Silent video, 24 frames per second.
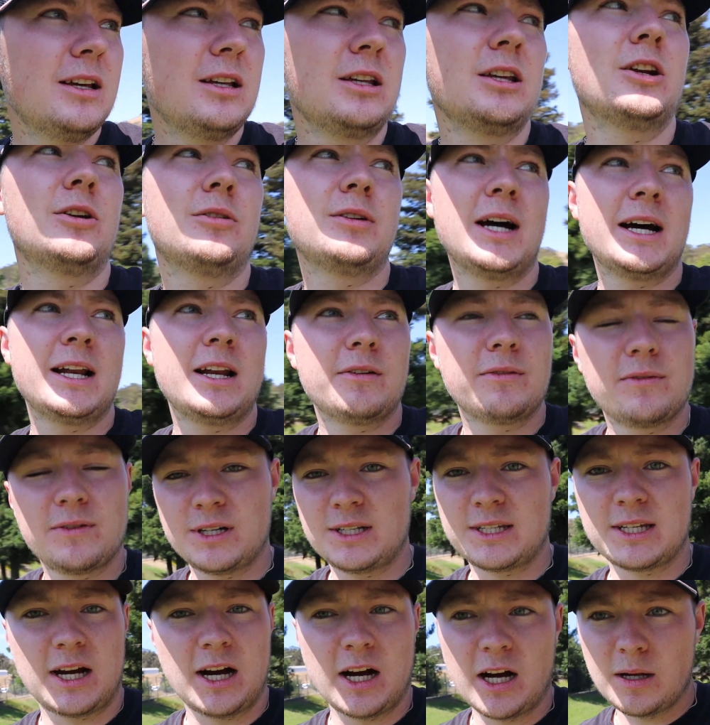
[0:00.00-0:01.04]
You know, not every
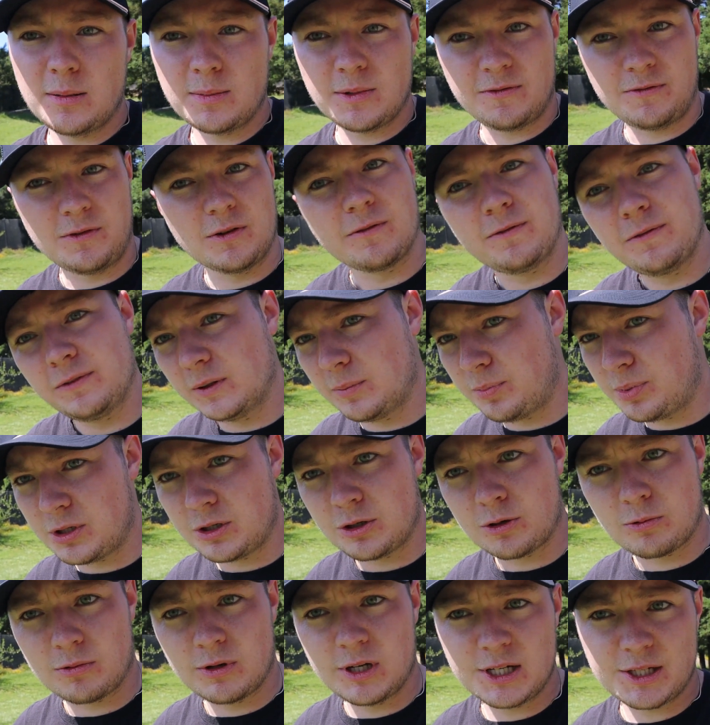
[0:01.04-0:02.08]
time. If you're flipping
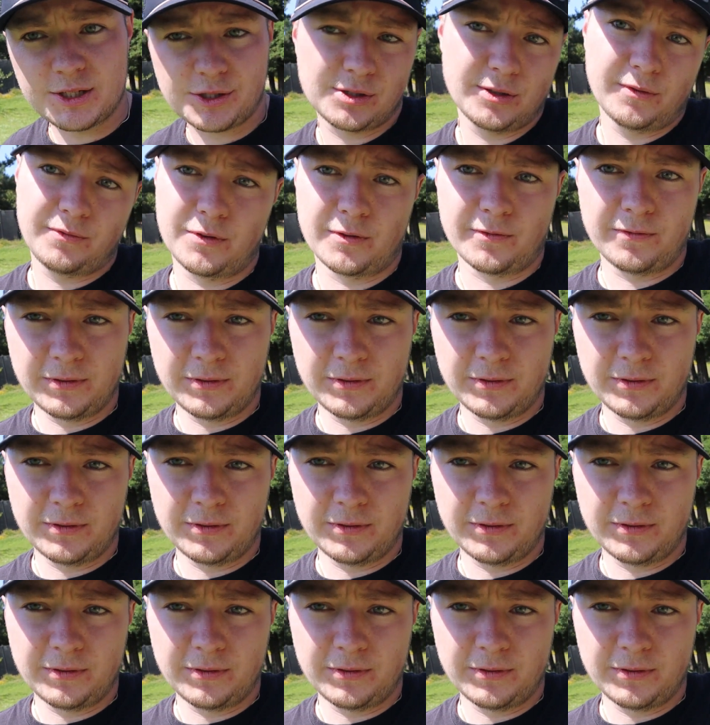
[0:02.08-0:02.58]
your wrist or if you're